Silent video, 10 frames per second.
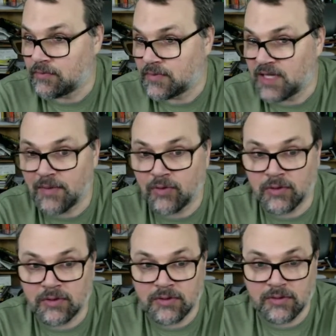
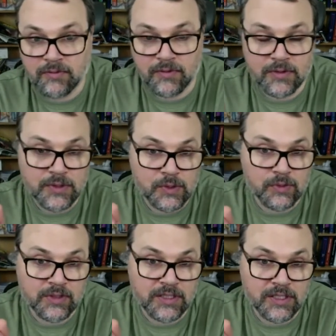tables for the
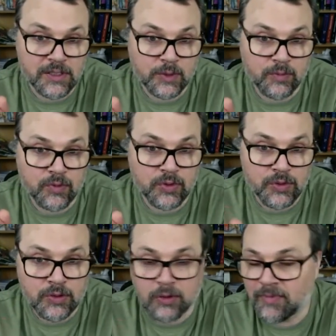student
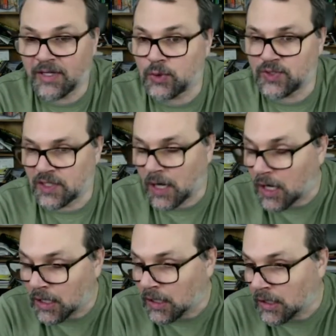t-distribution, or by using
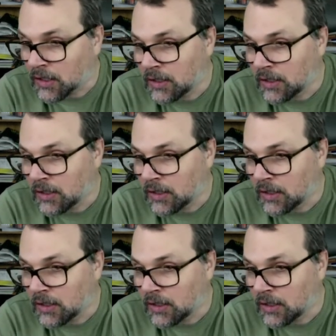R